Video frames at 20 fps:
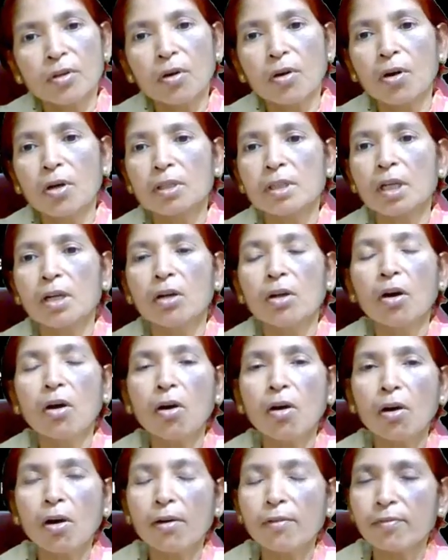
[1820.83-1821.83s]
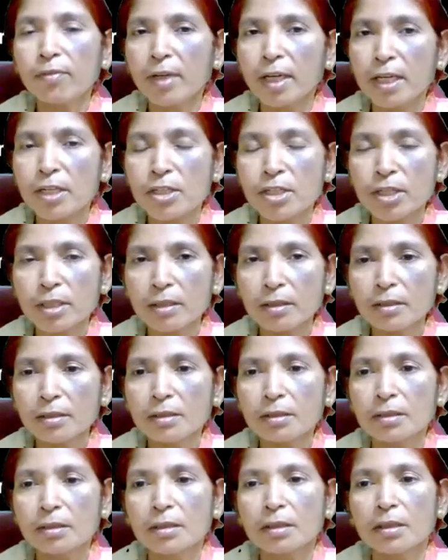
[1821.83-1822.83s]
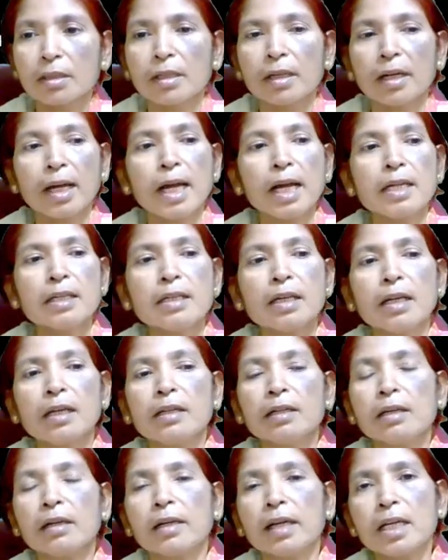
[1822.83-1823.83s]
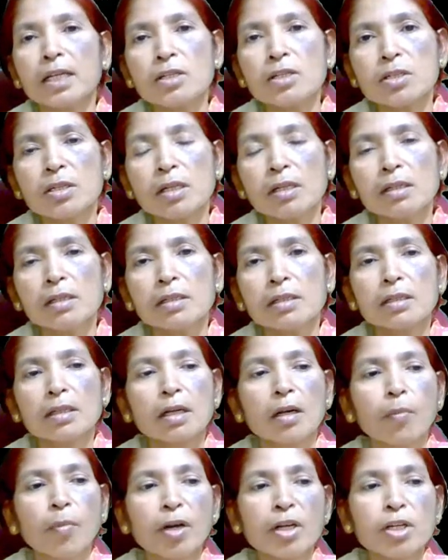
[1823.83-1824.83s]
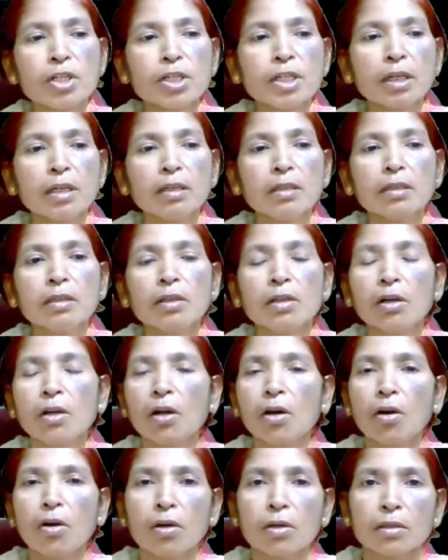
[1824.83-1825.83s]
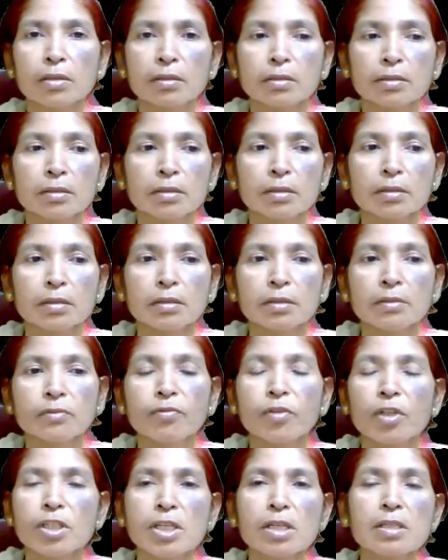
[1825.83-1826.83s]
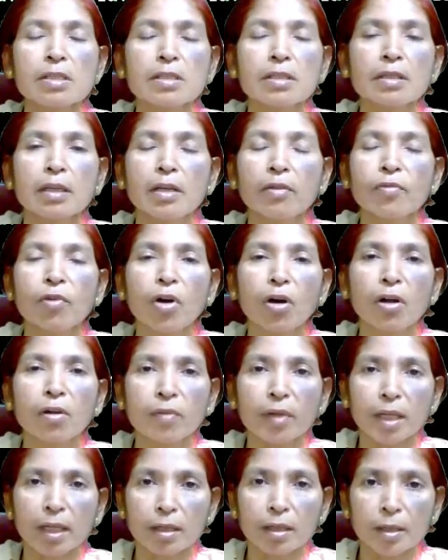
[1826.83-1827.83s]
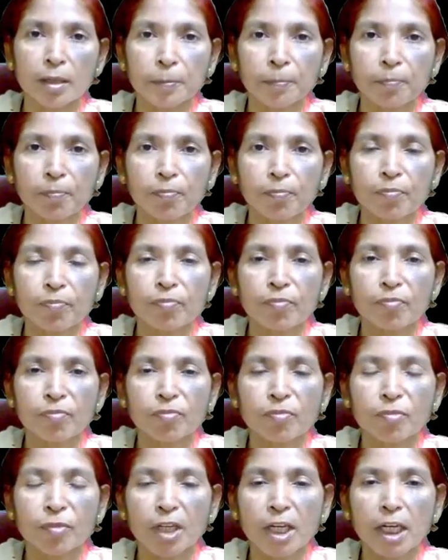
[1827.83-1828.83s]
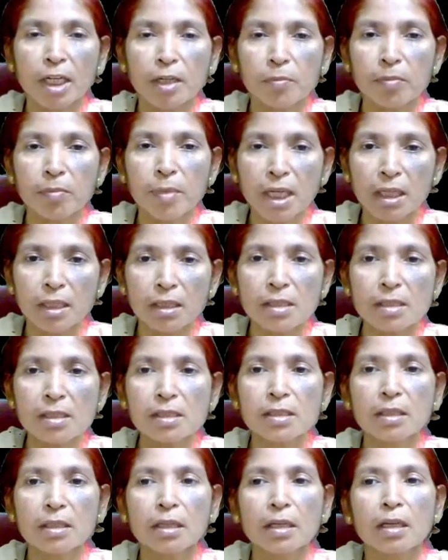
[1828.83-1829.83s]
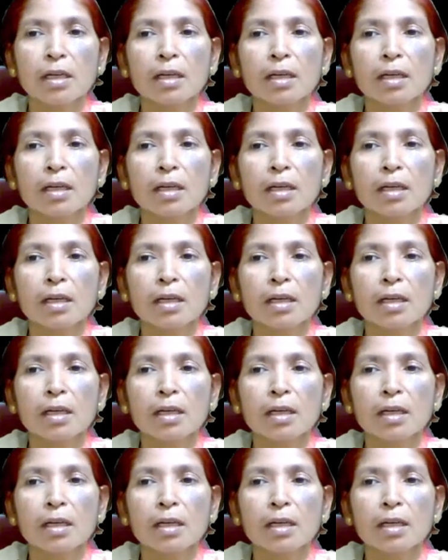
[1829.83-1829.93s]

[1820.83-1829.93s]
or the law of nation and international commercial law which is evolving. It means